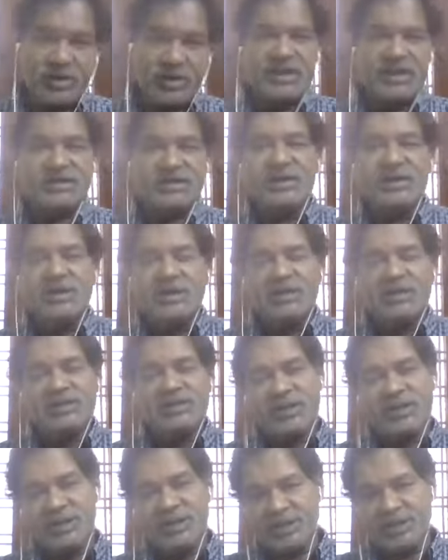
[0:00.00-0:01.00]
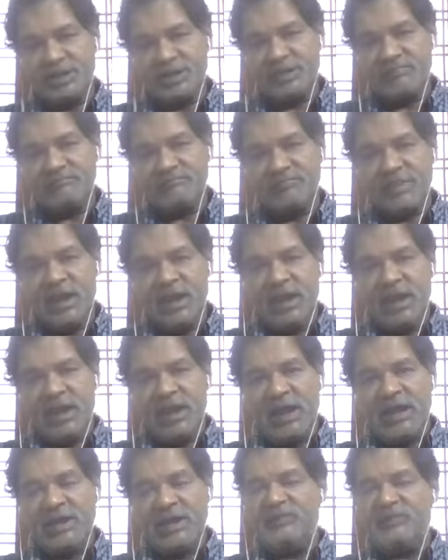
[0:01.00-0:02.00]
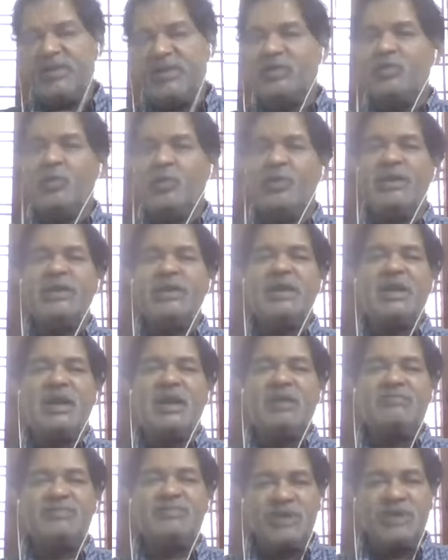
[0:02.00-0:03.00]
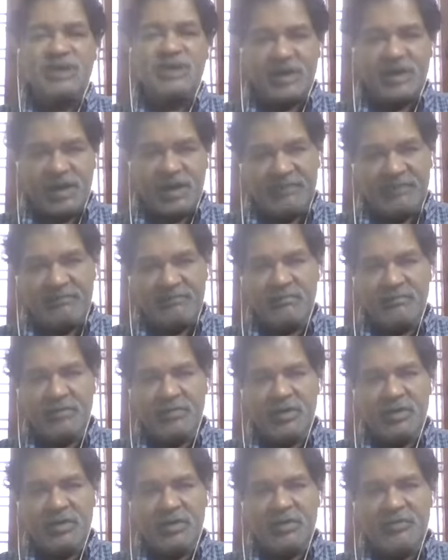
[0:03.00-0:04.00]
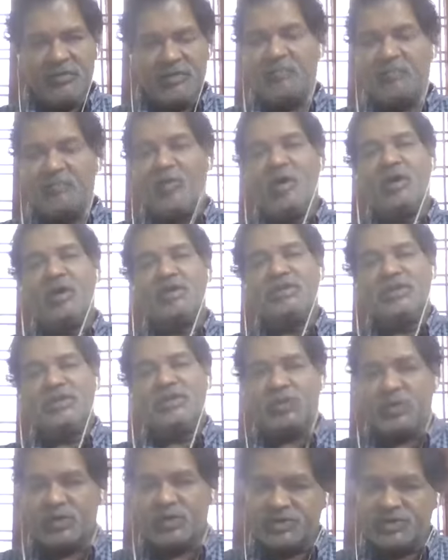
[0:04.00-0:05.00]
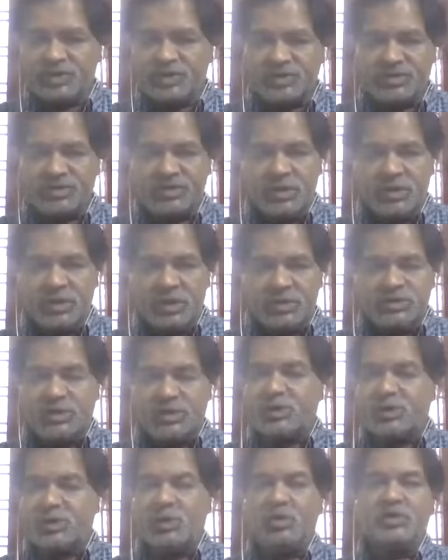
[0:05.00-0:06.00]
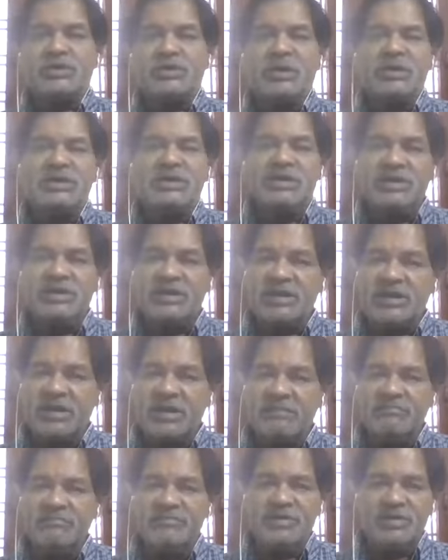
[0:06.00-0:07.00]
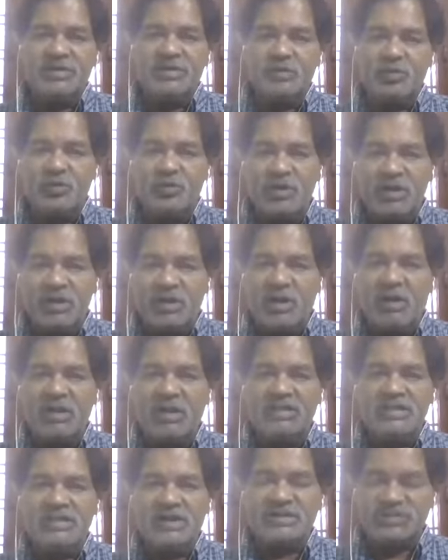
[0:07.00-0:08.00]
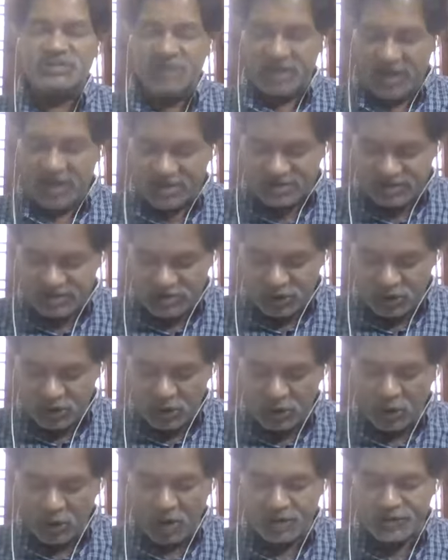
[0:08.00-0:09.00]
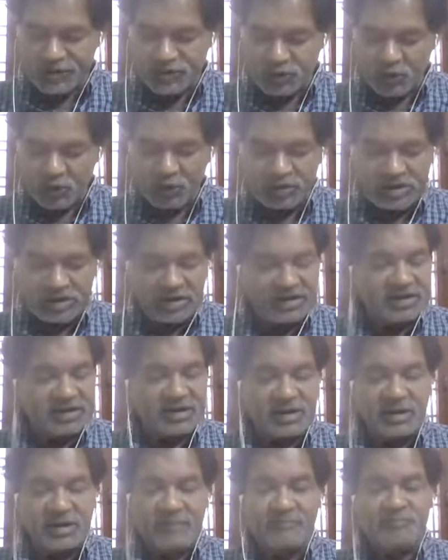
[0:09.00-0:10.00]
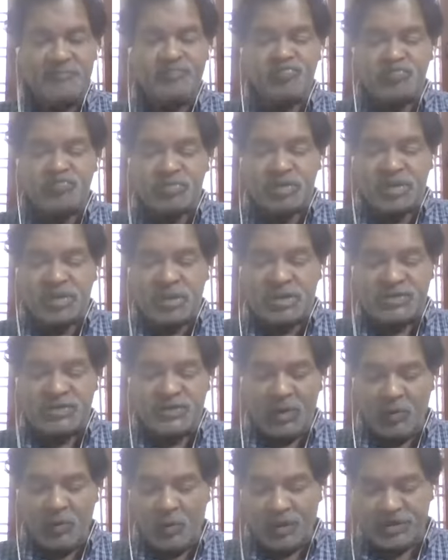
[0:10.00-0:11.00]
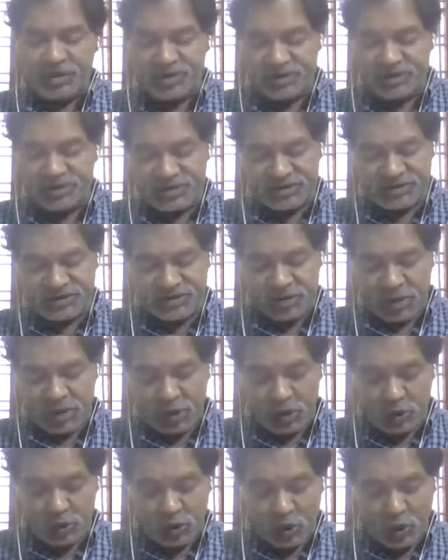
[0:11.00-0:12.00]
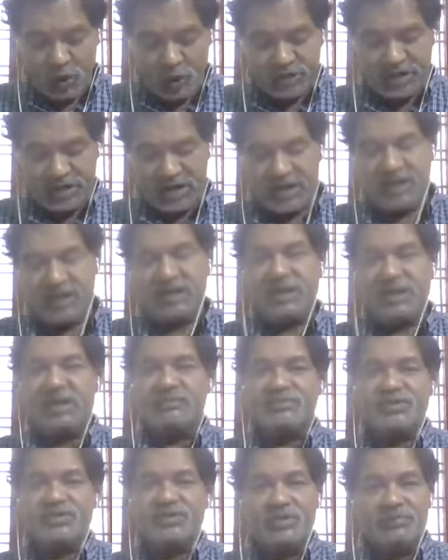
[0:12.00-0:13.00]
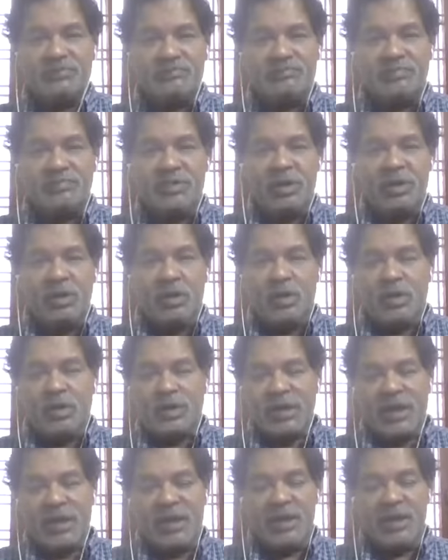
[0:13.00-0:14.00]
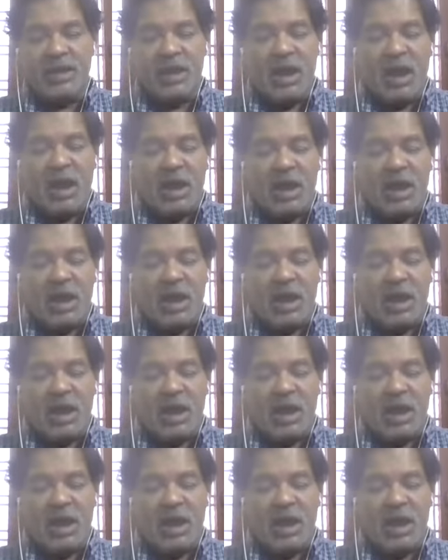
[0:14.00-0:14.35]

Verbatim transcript: get the income. And when we club the income from all the sources, the total income, we'll call that thing as gross total income. So what is this total income, sir? Okay.